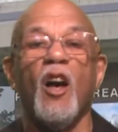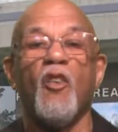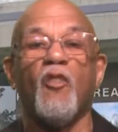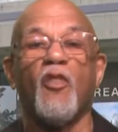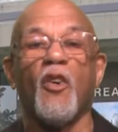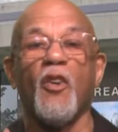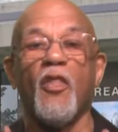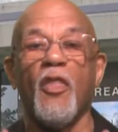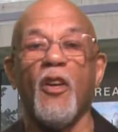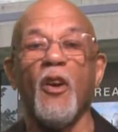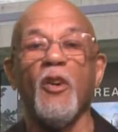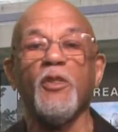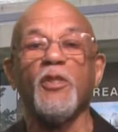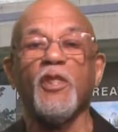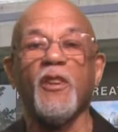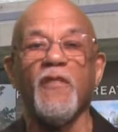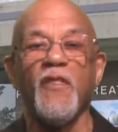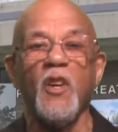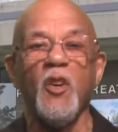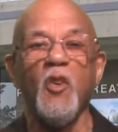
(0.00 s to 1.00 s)
For those
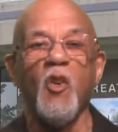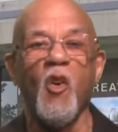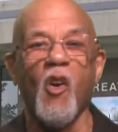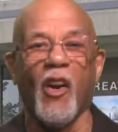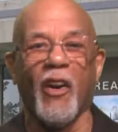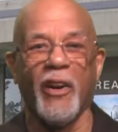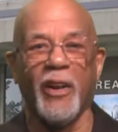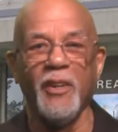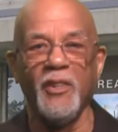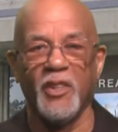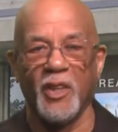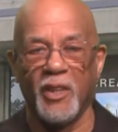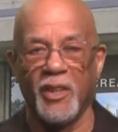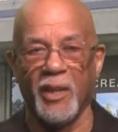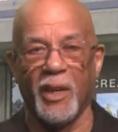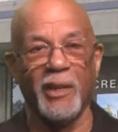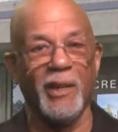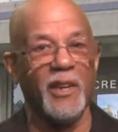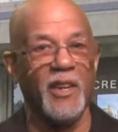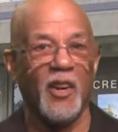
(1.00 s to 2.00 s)
of you who are into
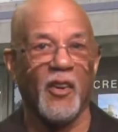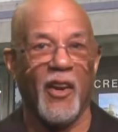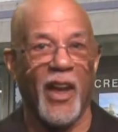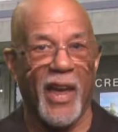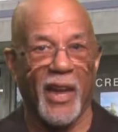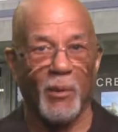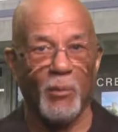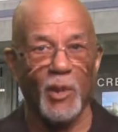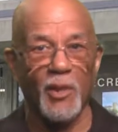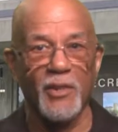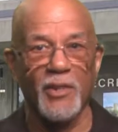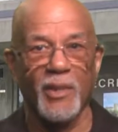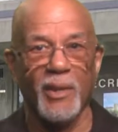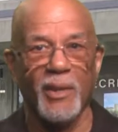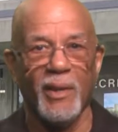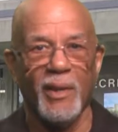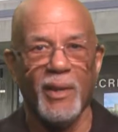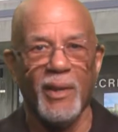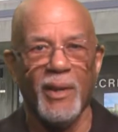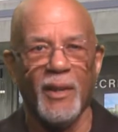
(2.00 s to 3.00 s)
cuddlier animals,
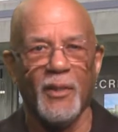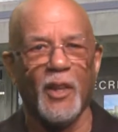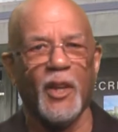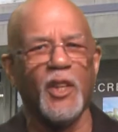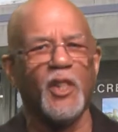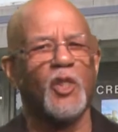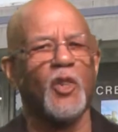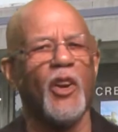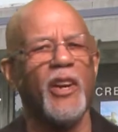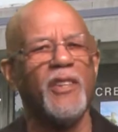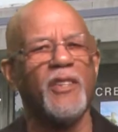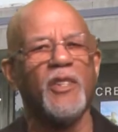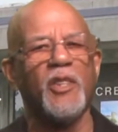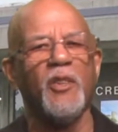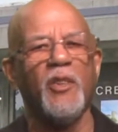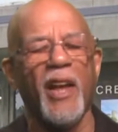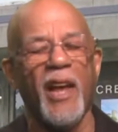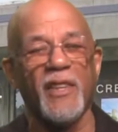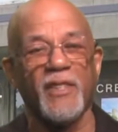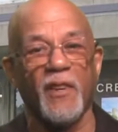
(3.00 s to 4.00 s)
the Detroit
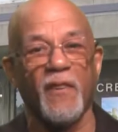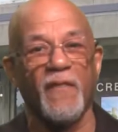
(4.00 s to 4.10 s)
Zoo has